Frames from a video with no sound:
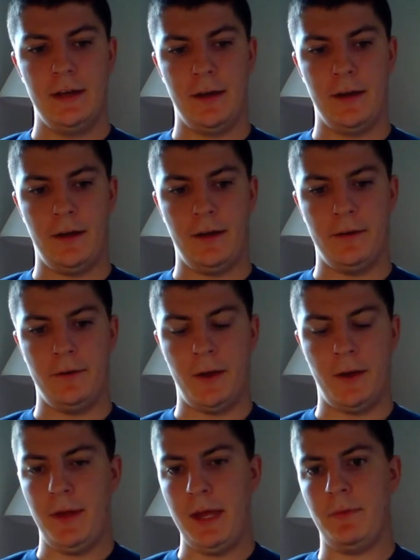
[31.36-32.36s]

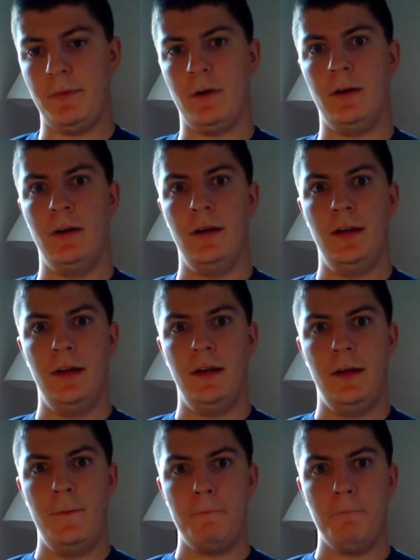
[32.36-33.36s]
on paper,
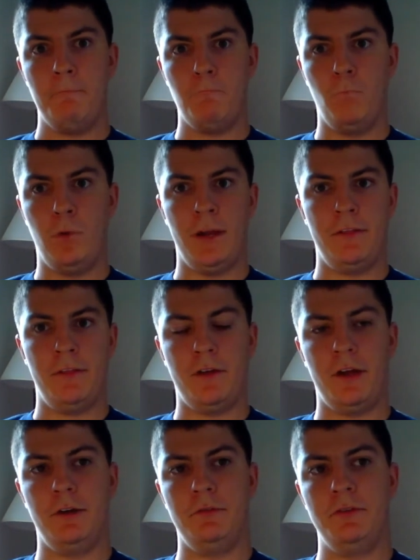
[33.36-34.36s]
what I
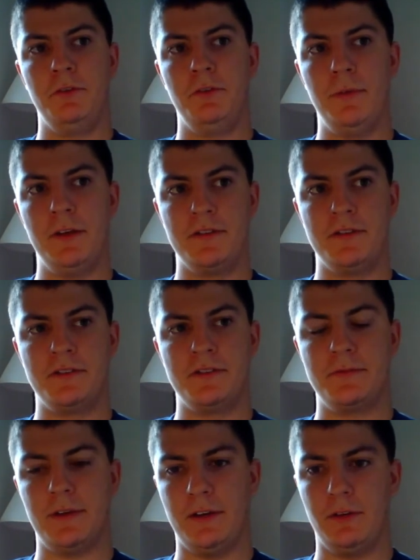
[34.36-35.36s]
thought I would do because
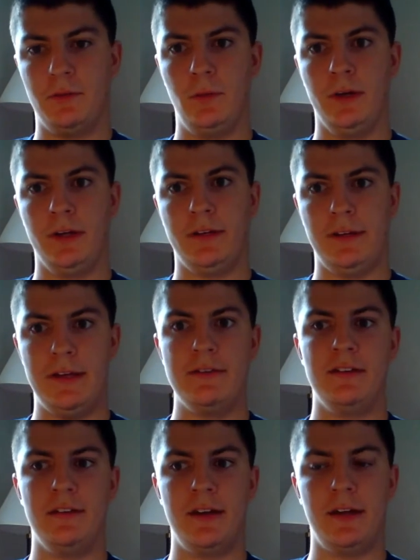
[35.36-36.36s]
it's kind of quick,
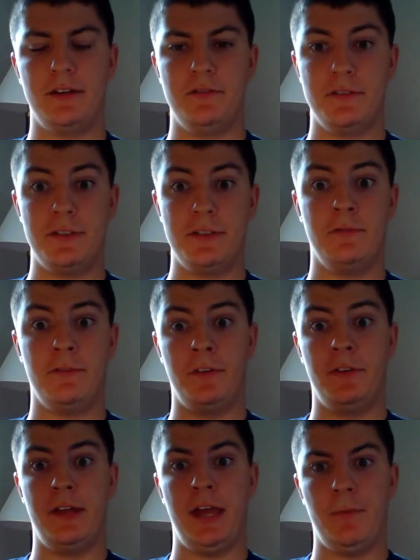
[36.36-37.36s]
easy, and I can just sit in
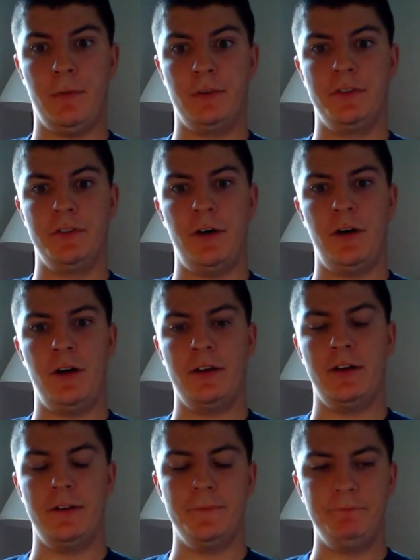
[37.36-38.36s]
front of the camera and talk
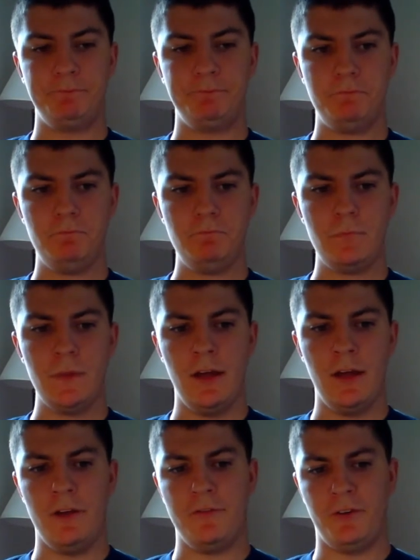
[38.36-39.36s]

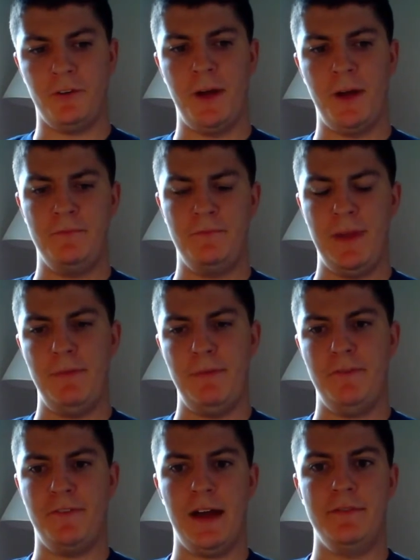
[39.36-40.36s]
for about maybe
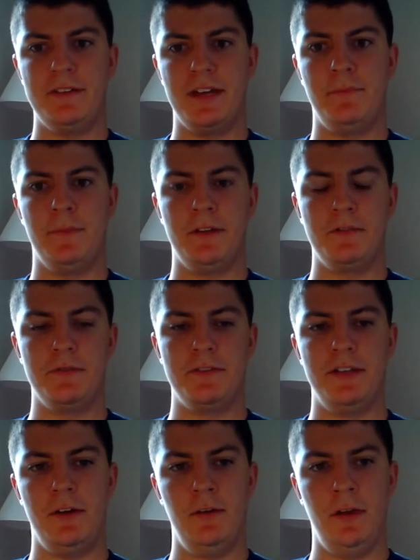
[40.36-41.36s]
5 to 10 minutes. We'll
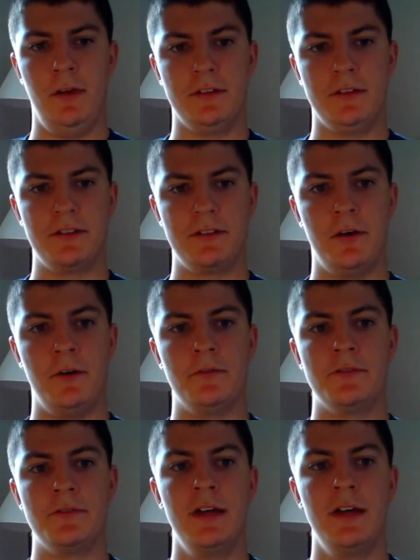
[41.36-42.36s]
see how long this
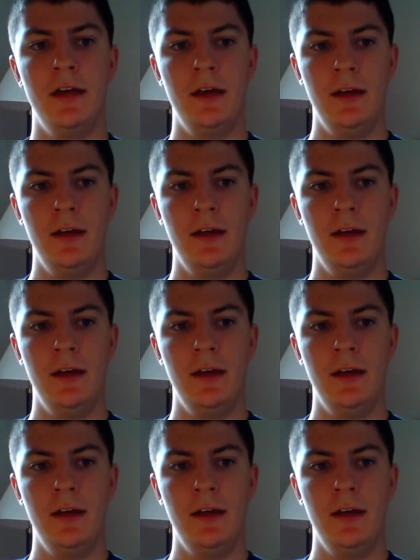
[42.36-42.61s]
goes.